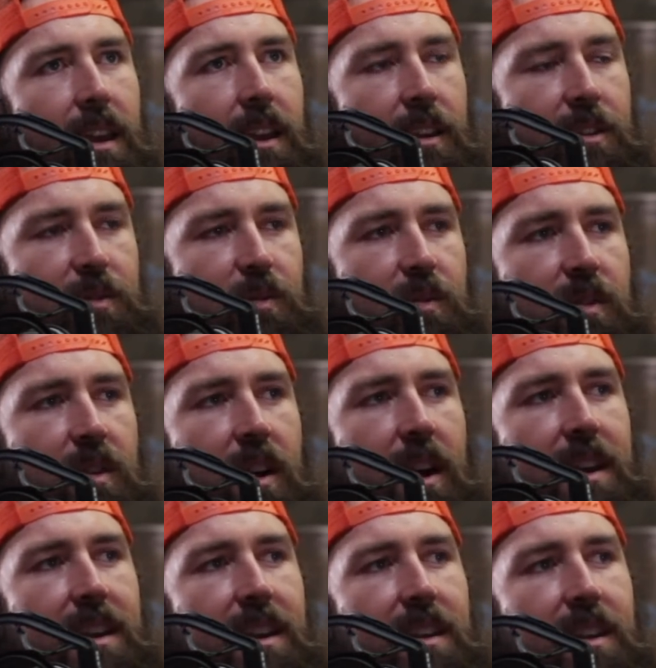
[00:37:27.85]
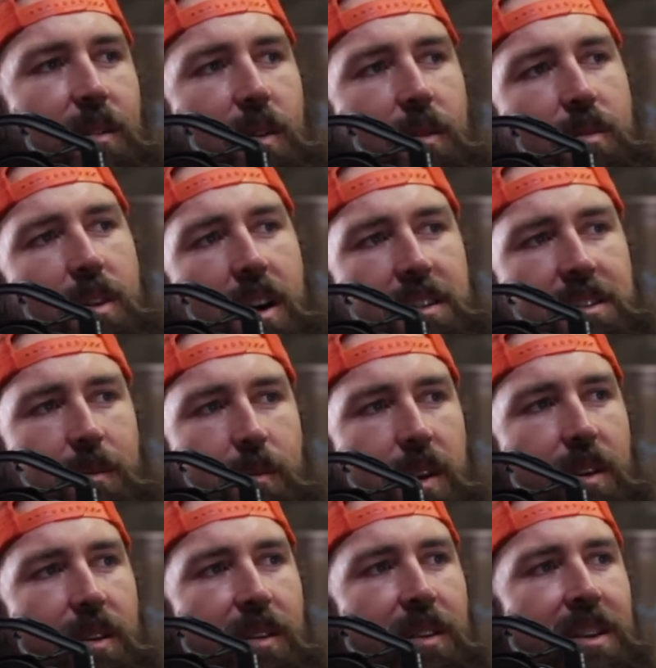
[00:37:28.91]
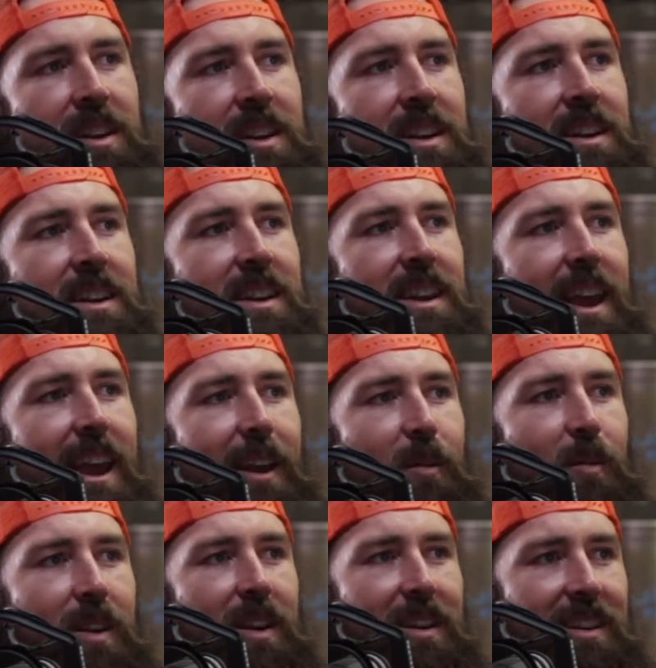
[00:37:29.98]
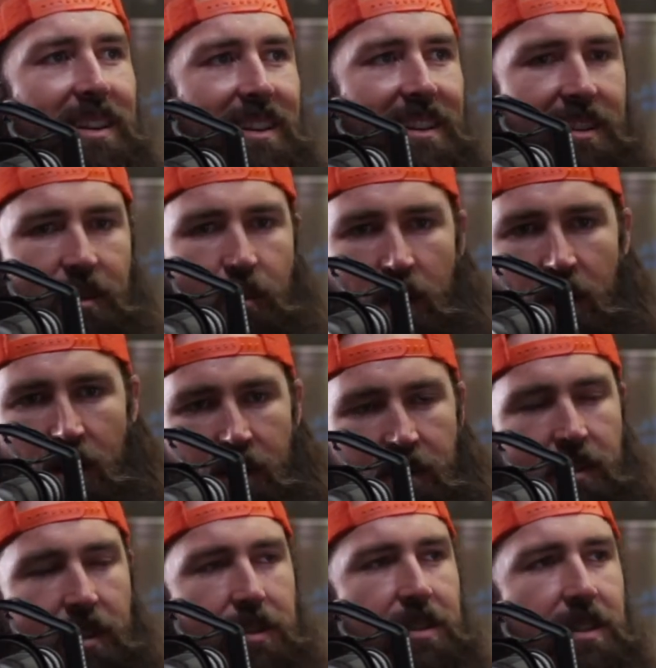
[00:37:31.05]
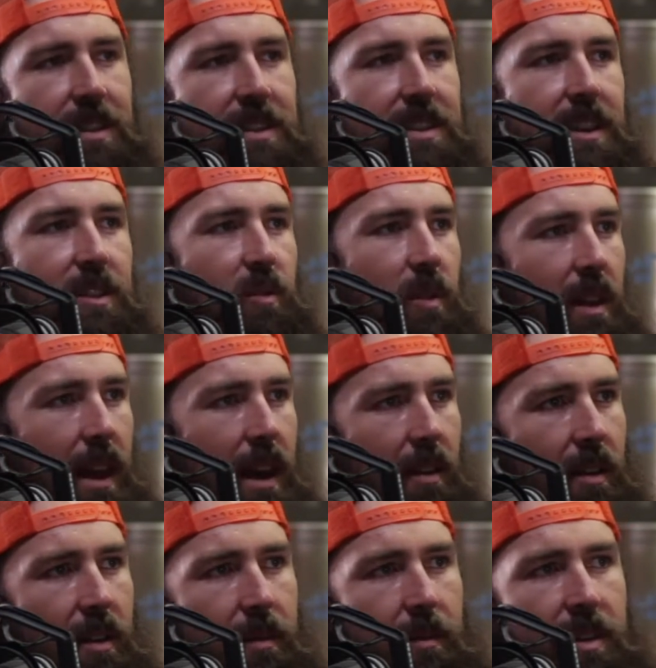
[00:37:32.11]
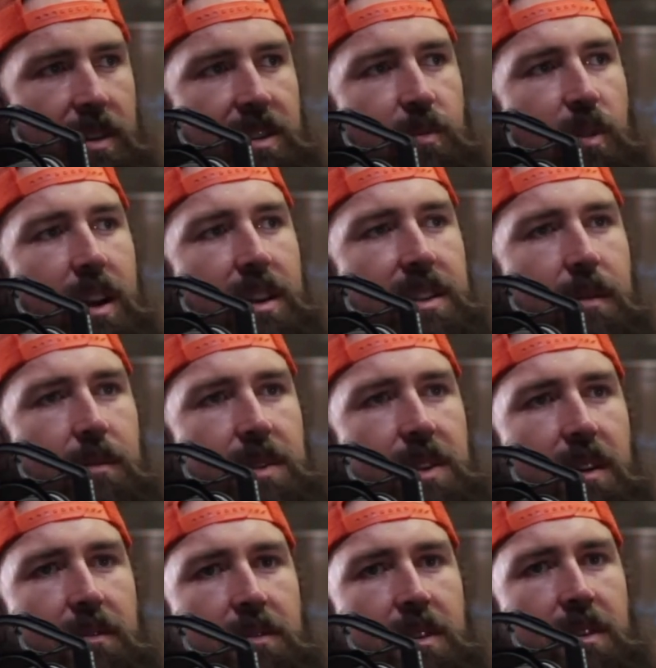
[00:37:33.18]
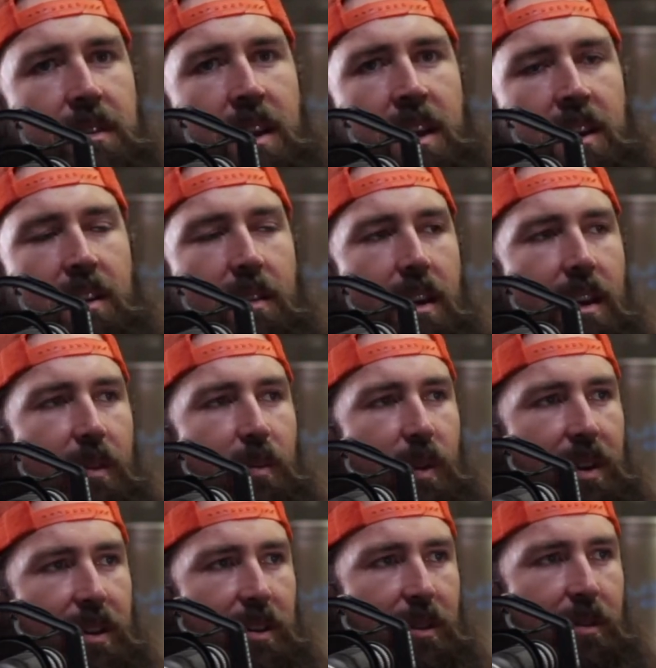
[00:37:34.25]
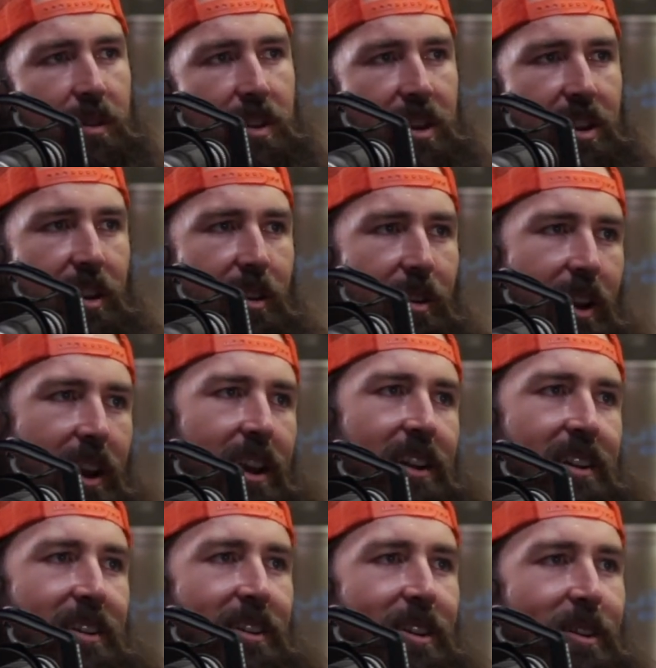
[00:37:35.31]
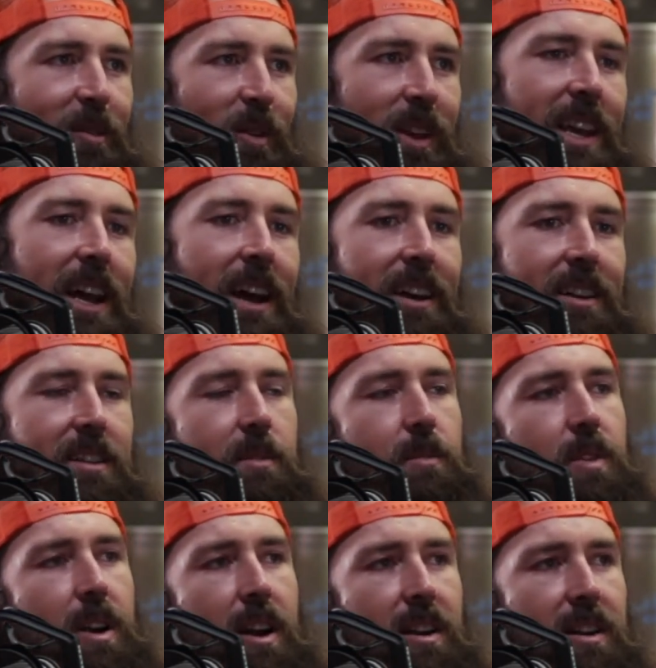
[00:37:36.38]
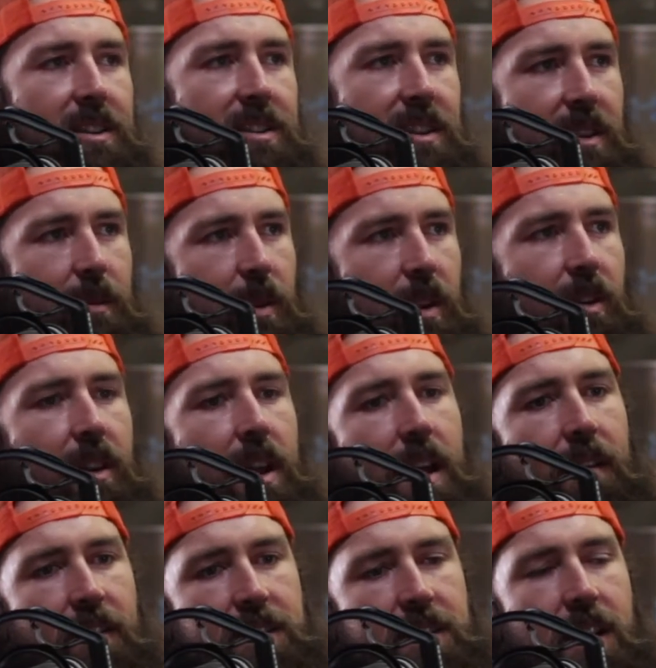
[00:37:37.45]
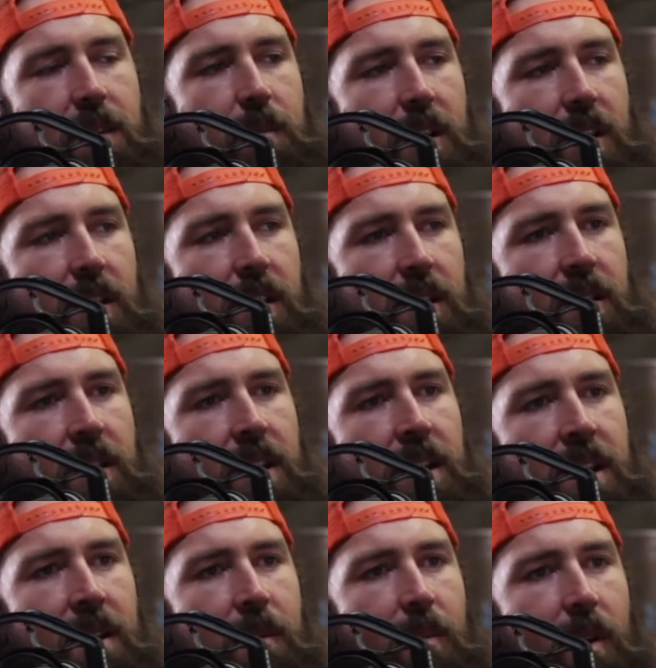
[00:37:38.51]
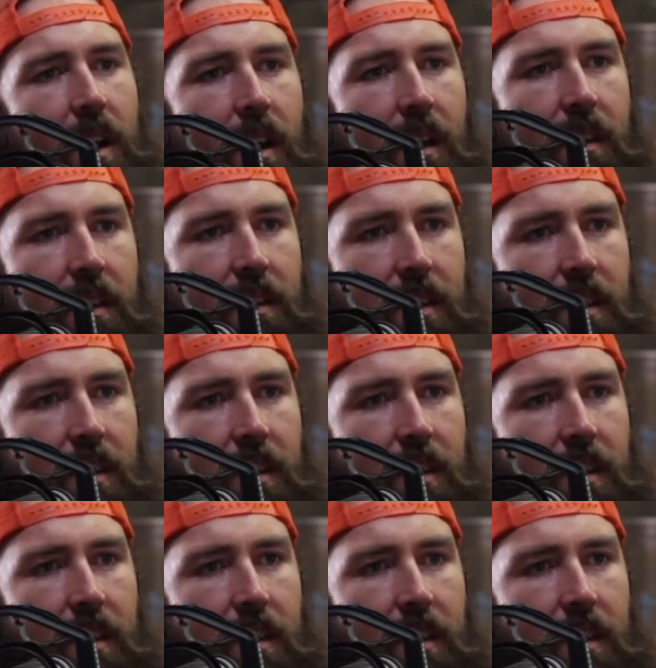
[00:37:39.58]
is the idea that we brought to beer. We don't filter these things. We allow them to express themselves. Granted, we do curate, we guide the products and the beer and have intent behind it. But,